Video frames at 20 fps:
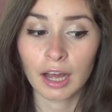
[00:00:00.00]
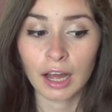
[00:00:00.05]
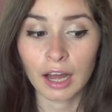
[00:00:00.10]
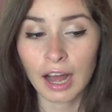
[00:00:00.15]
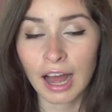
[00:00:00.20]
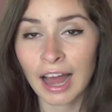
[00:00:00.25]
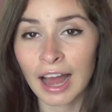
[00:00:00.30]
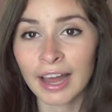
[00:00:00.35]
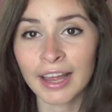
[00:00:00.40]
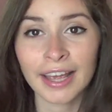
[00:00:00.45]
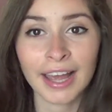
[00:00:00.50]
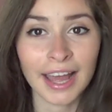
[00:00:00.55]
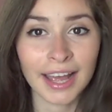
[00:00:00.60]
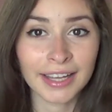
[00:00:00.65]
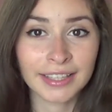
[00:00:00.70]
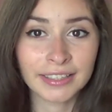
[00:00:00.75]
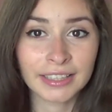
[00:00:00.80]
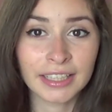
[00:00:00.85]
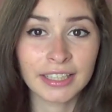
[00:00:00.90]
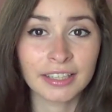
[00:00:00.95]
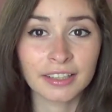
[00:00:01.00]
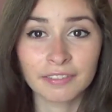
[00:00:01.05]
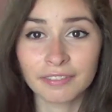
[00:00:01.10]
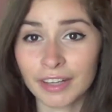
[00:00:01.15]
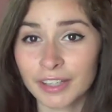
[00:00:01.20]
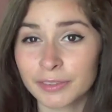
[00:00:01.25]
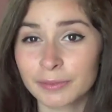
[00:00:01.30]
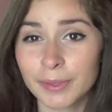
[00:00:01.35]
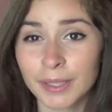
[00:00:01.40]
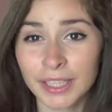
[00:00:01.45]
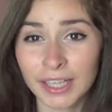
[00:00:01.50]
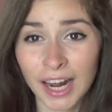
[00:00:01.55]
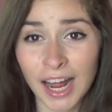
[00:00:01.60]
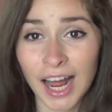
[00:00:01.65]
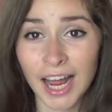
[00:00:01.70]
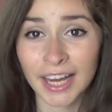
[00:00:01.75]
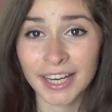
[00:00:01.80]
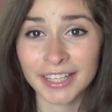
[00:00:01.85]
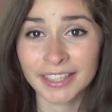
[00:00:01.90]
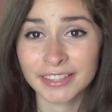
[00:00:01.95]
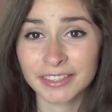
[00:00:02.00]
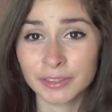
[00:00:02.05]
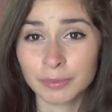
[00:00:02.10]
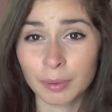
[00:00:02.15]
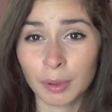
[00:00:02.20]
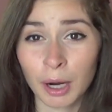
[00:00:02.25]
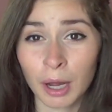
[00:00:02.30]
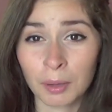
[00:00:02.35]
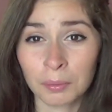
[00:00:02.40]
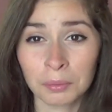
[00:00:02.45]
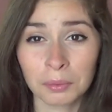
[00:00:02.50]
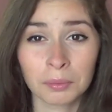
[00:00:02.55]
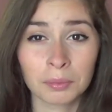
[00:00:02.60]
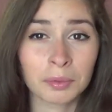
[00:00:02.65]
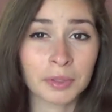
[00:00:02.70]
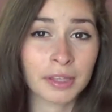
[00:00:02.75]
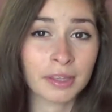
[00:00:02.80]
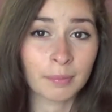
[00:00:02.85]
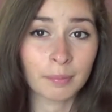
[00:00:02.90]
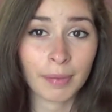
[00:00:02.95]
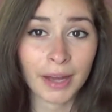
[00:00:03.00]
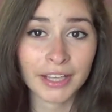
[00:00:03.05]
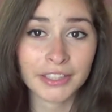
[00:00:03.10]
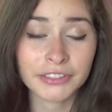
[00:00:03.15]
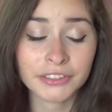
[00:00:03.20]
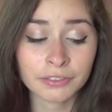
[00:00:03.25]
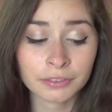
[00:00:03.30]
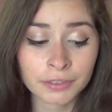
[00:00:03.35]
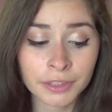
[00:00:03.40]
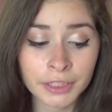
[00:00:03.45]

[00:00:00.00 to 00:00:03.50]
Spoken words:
an investment in high-end is probably best